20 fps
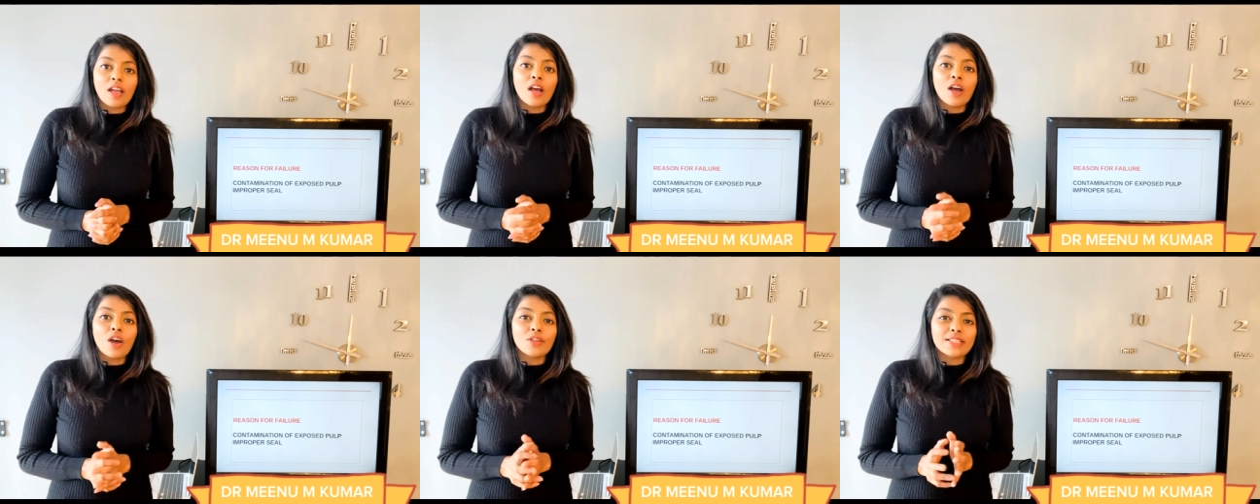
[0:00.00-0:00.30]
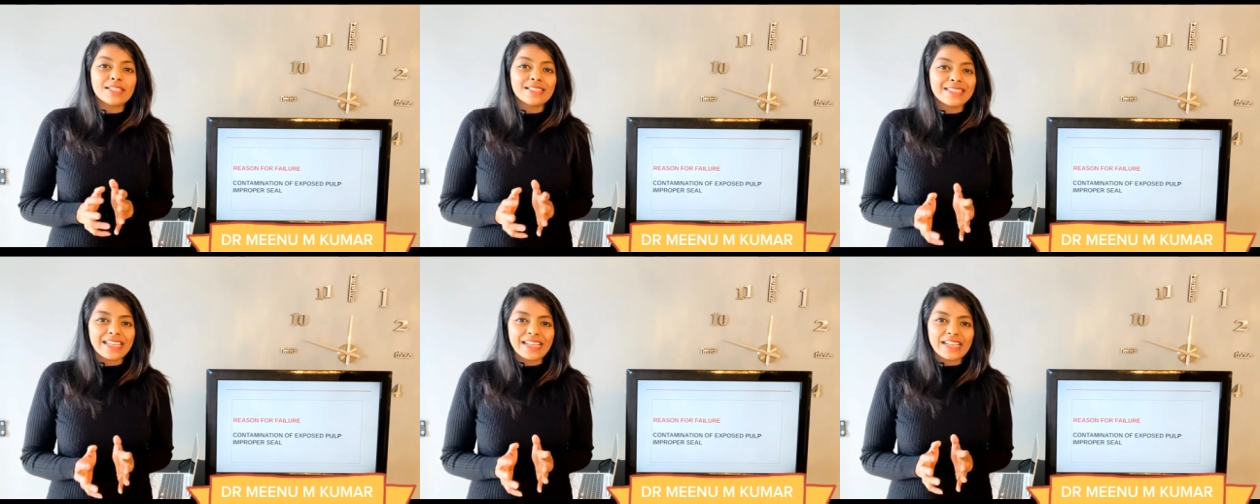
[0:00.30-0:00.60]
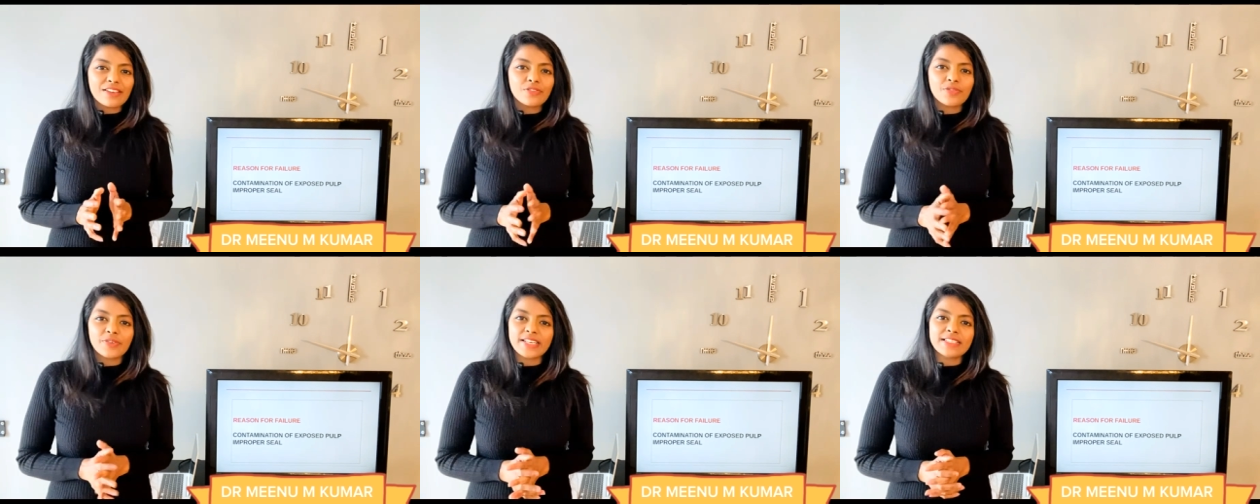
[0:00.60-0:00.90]
or the
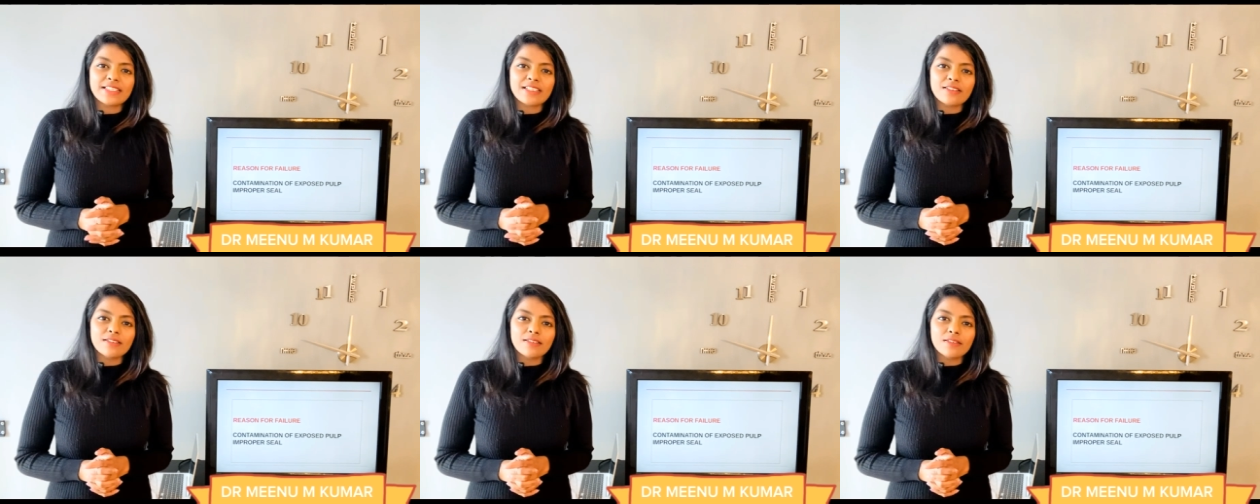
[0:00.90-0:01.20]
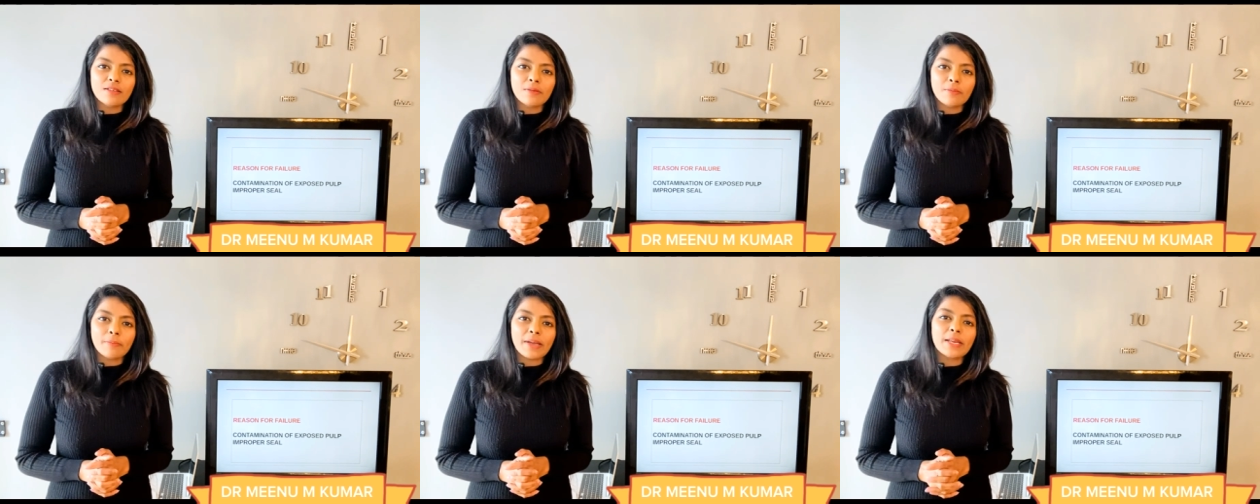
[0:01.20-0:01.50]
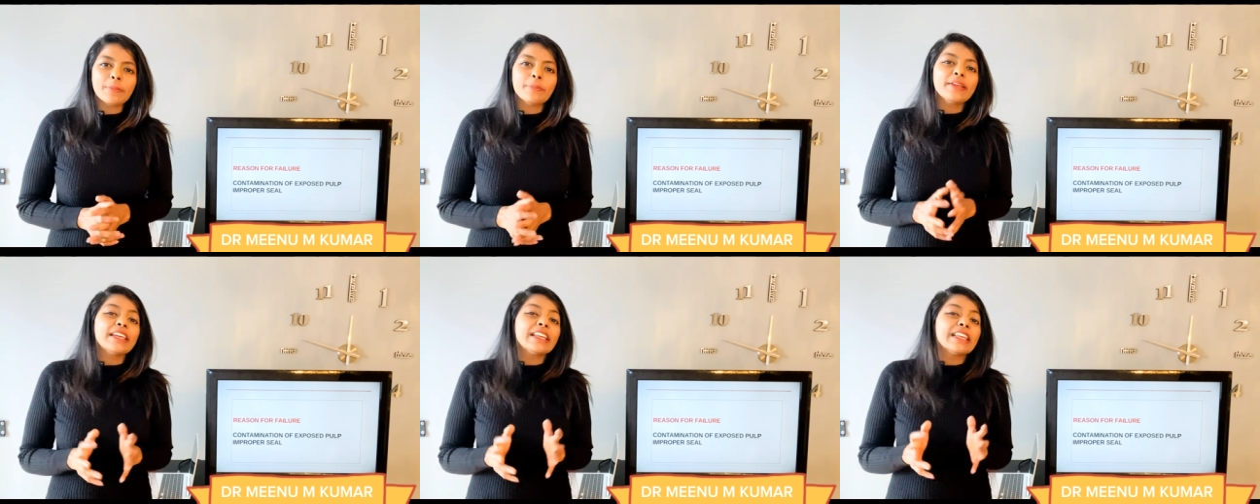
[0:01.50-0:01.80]
second reason
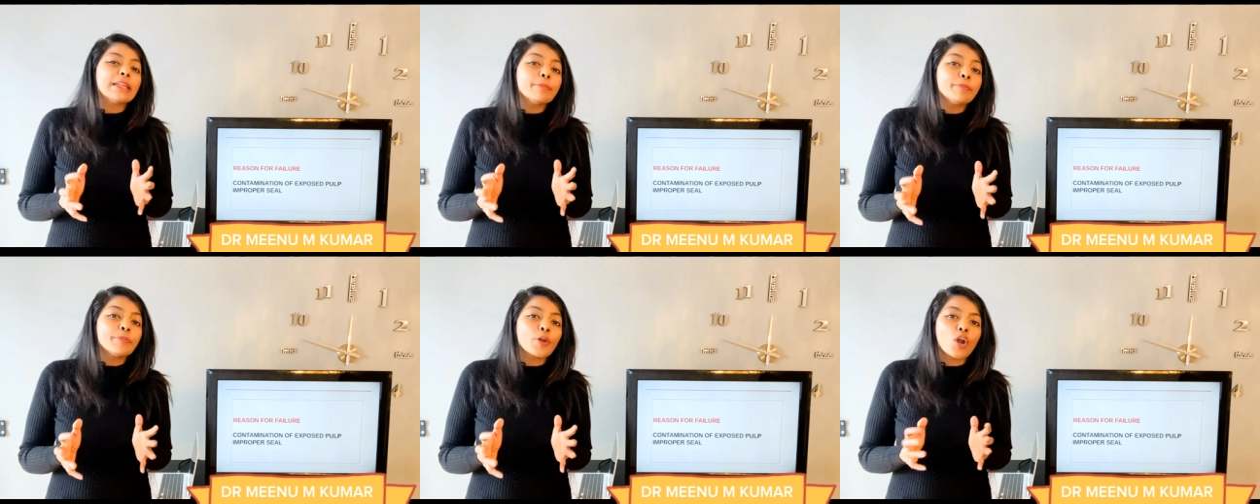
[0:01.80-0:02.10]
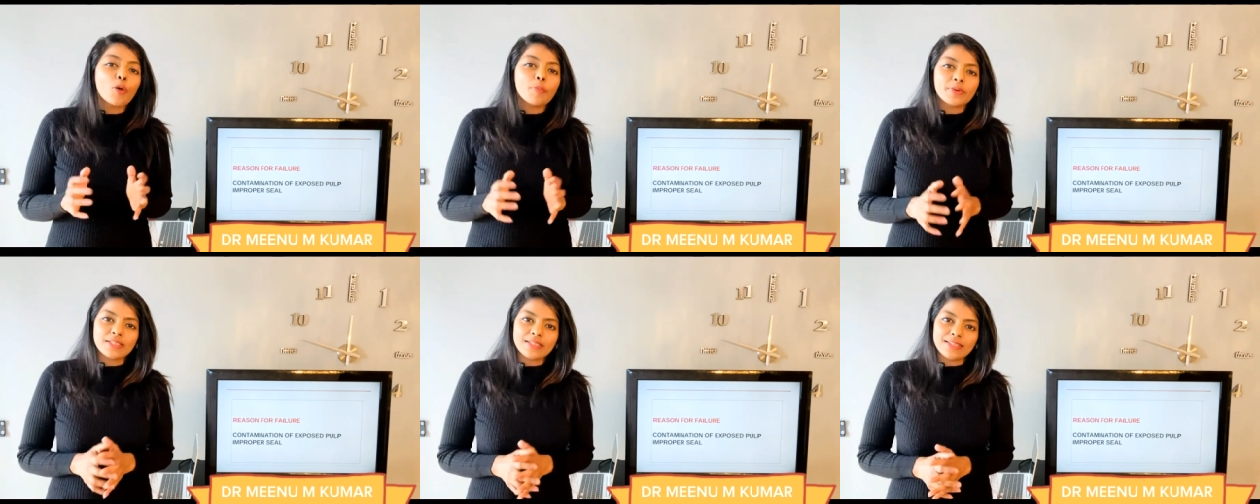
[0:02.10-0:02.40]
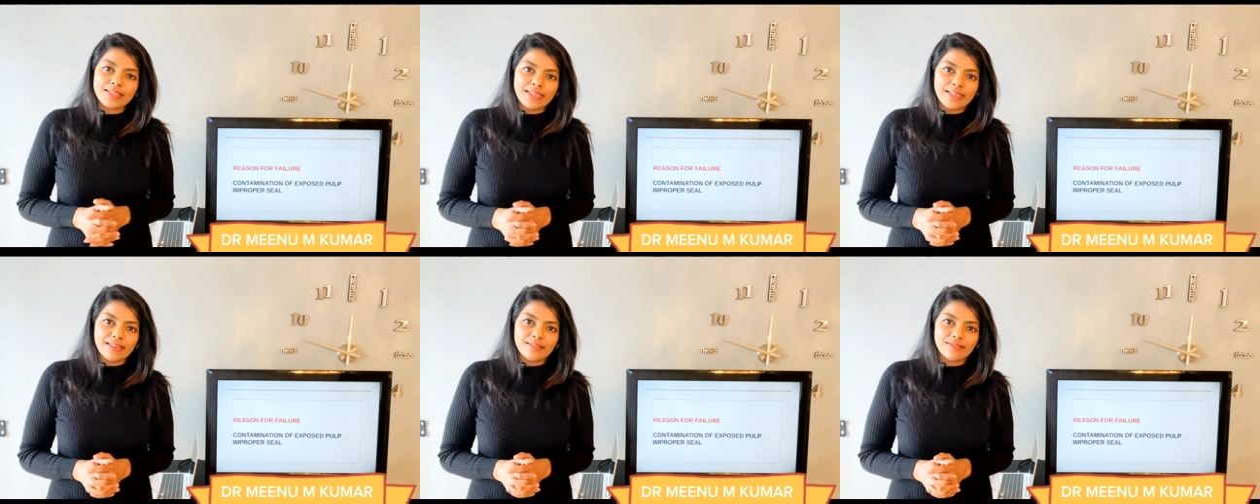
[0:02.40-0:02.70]
might be an improper
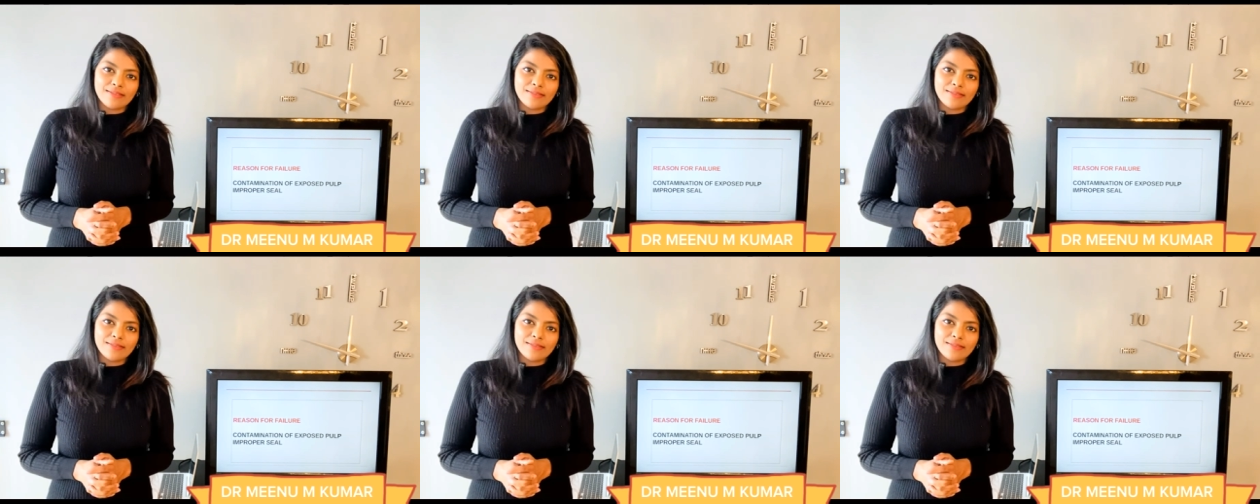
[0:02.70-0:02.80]
seal.